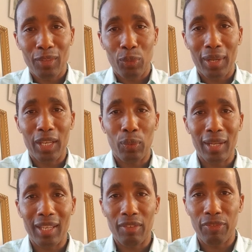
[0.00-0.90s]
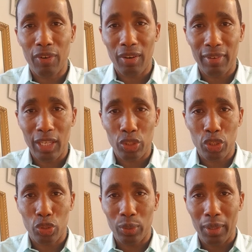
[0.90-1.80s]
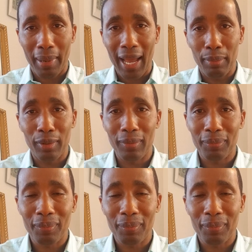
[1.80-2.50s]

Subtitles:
when he went in front of that church with the Bible.